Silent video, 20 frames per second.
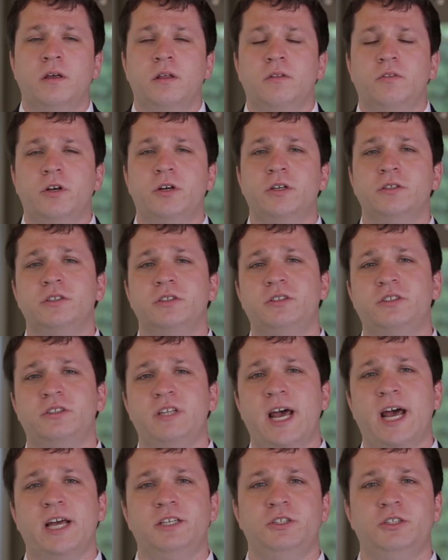There is a
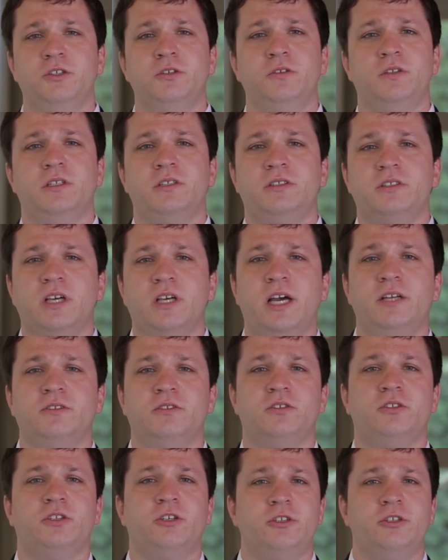statute that assigns
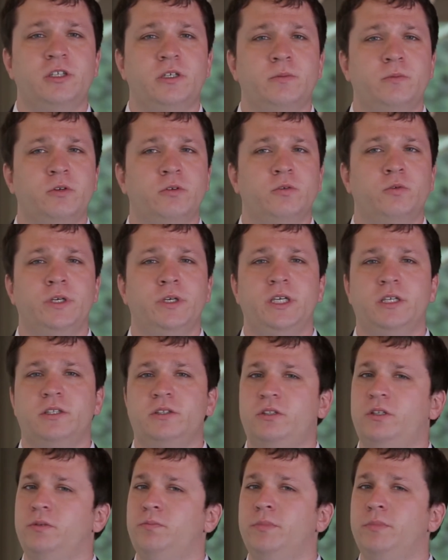a certain number of
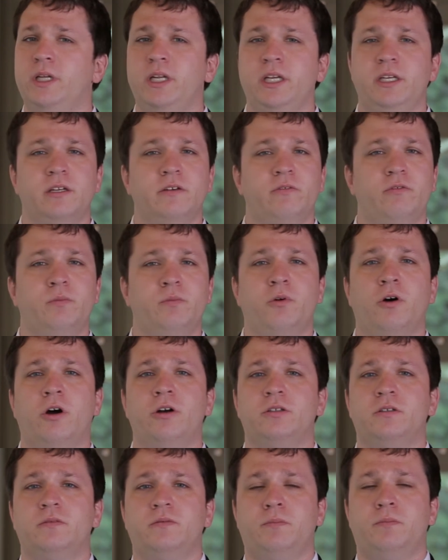weeks to many different
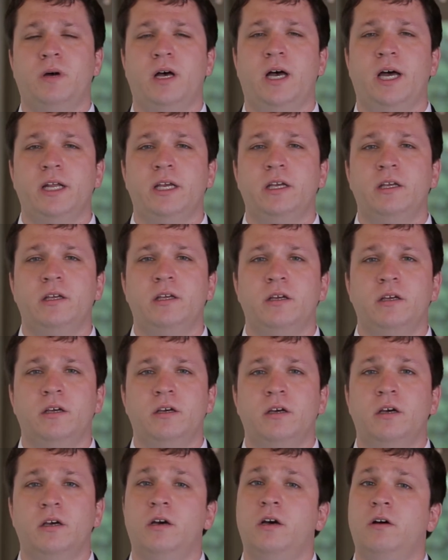parts of the body.
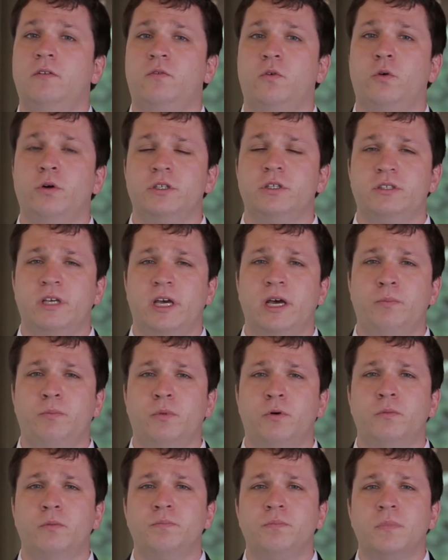For
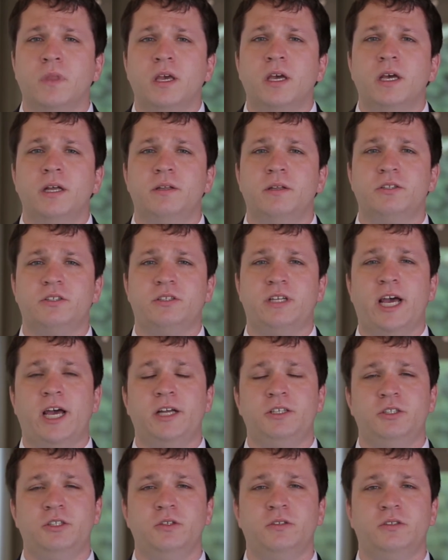example, the
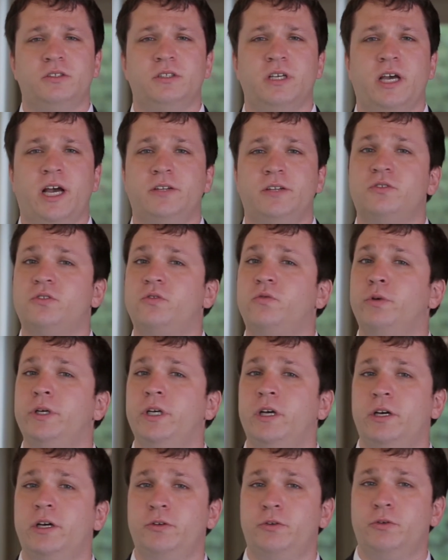statute assigns
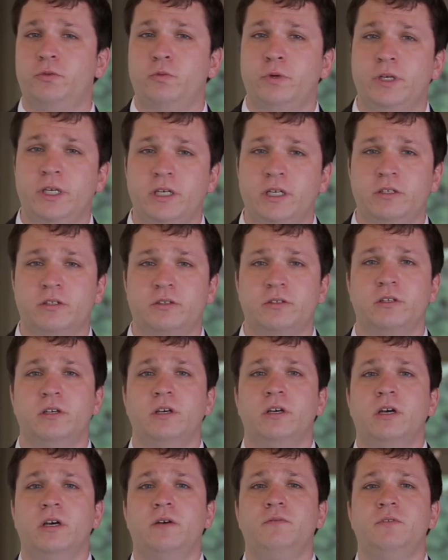300 weeks
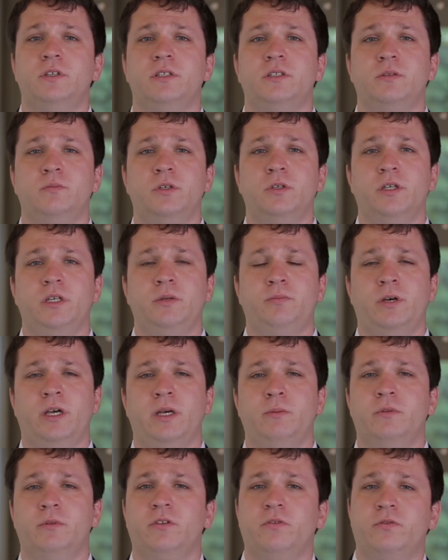of disability
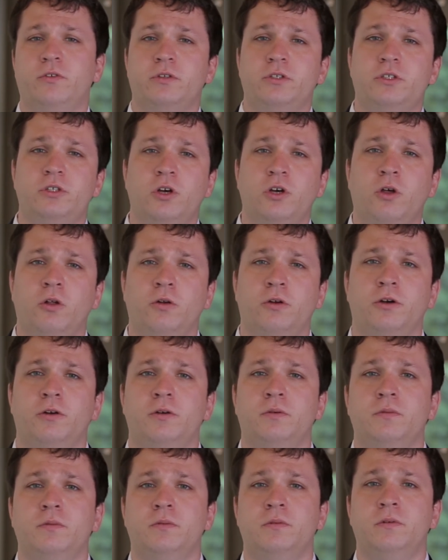payments for the shoulder,
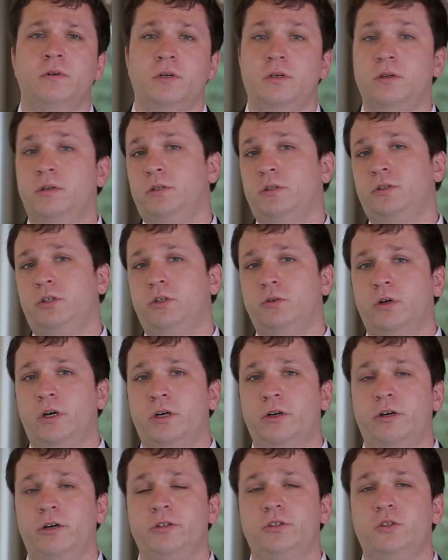
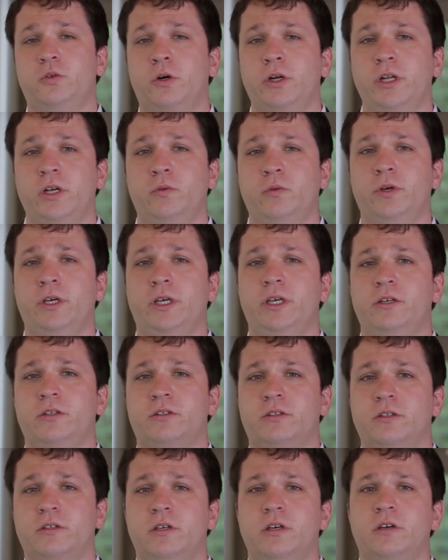220
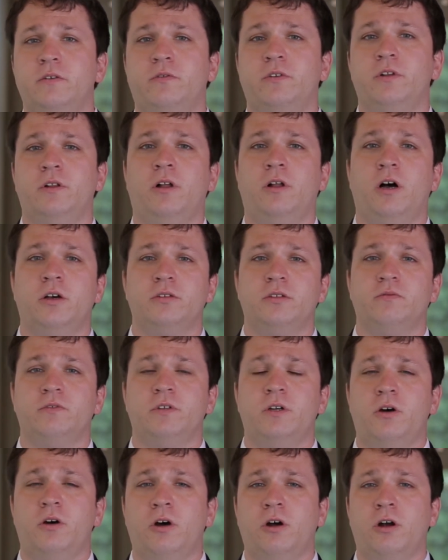weeks for the loss of
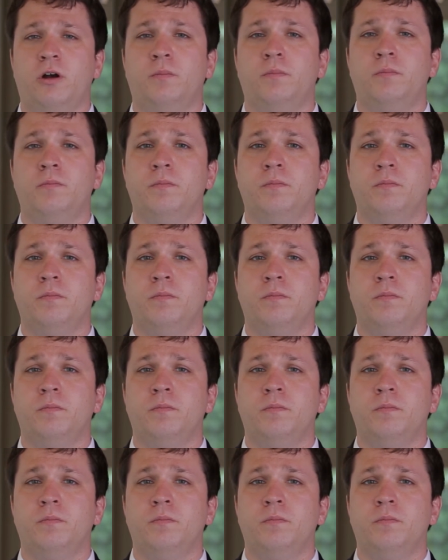an arm,